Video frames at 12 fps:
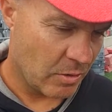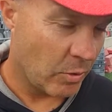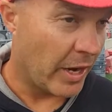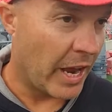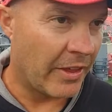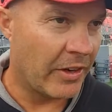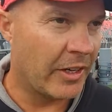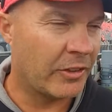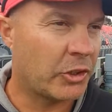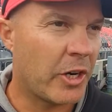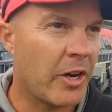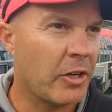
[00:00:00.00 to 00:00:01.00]
Well, yeah, they're
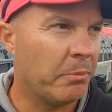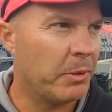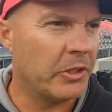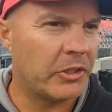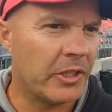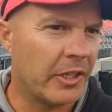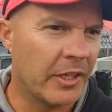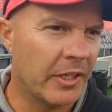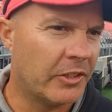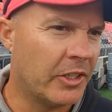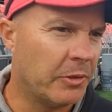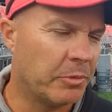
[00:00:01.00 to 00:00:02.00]
Toronto and BC are
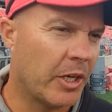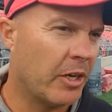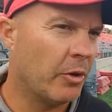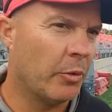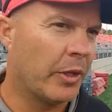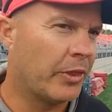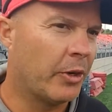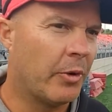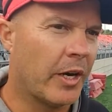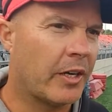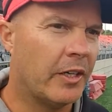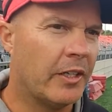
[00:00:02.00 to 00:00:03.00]
good teams. I know what their
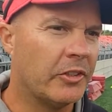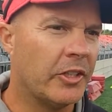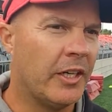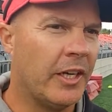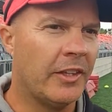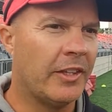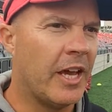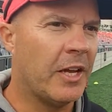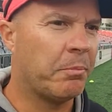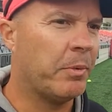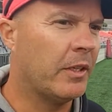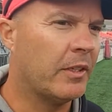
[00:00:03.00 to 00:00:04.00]
record is. I get
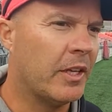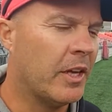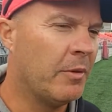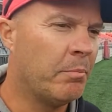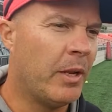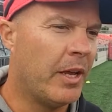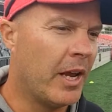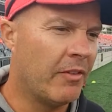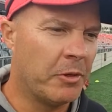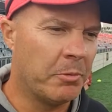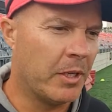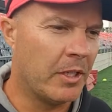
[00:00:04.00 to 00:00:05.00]
that, but they play
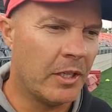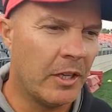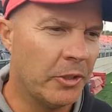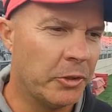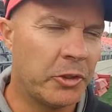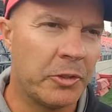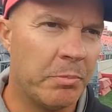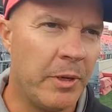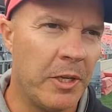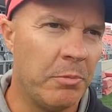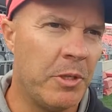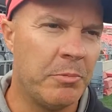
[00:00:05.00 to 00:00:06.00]
everybody close and
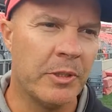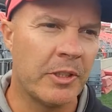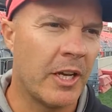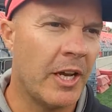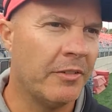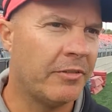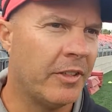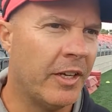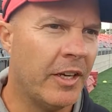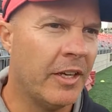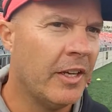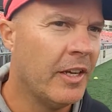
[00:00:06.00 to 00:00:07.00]
play people tough,
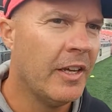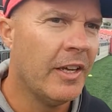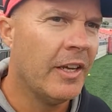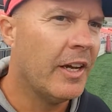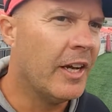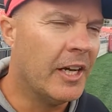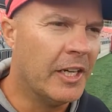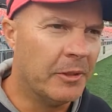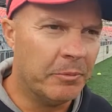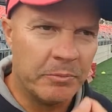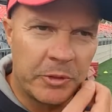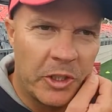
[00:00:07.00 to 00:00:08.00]
and
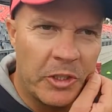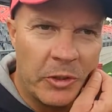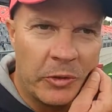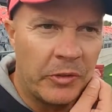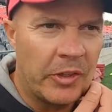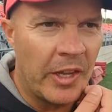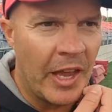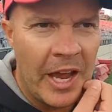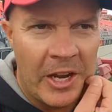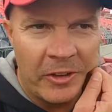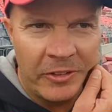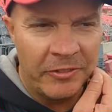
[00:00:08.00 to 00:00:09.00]
um, so
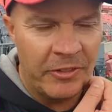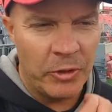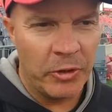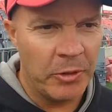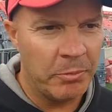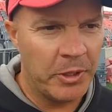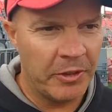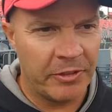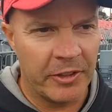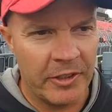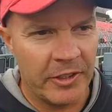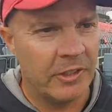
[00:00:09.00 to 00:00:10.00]
I don't view them
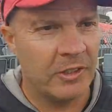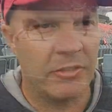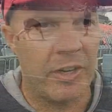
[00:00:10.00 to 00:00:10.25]
differently as